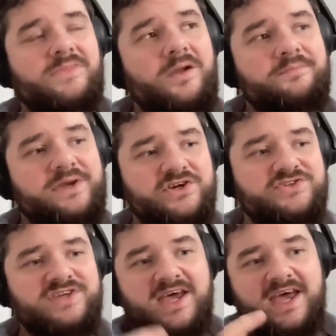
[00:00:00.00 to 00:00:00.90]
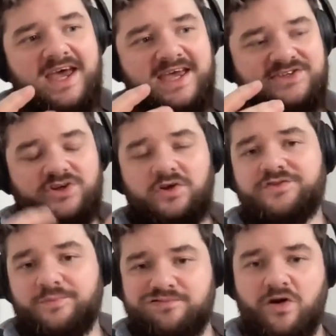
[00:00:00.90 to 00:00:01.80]
because it solves
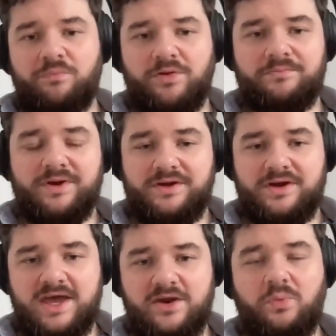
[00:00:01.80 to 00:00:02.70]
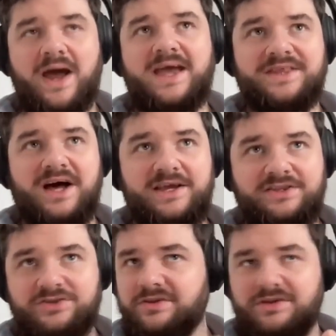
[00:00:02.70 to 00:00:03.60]
a problem in a way that
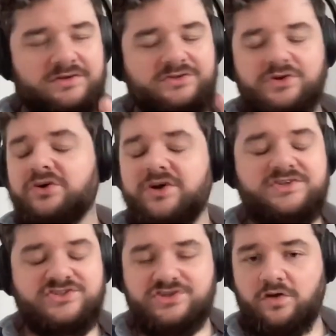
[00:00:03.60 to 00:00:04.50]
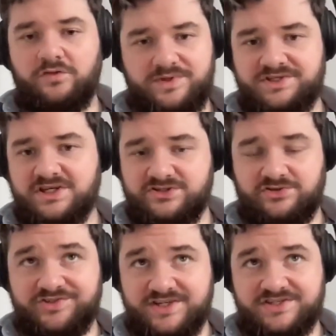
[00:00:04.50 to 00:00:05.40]
you're not going to solve with digital
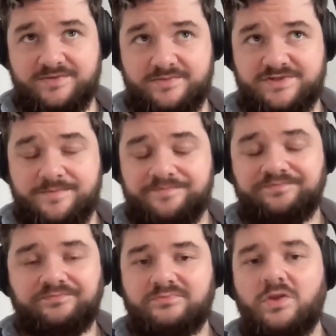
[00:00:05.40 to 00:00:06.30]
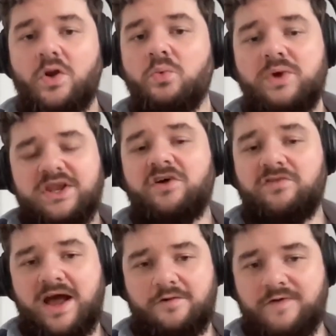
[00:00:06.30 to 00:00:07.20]
systems. We know
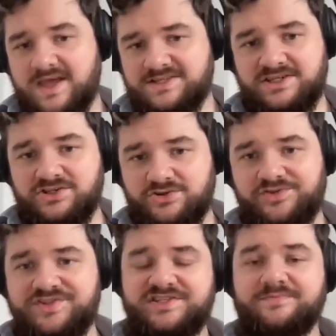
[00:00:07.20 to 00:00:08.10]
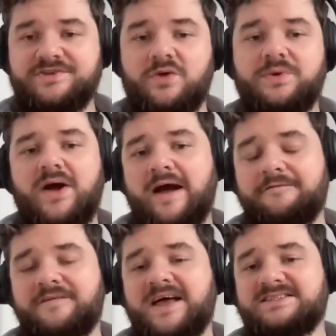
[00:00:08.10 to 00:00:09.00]
how fast digital systems are. We know how
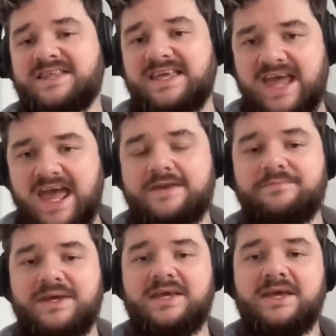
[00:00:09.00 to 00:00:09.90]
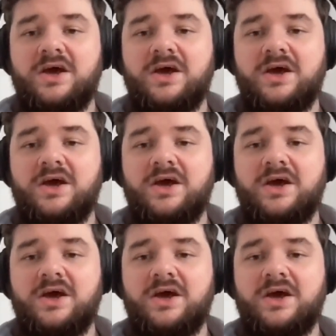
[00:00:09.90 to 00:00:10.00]
fast they can be.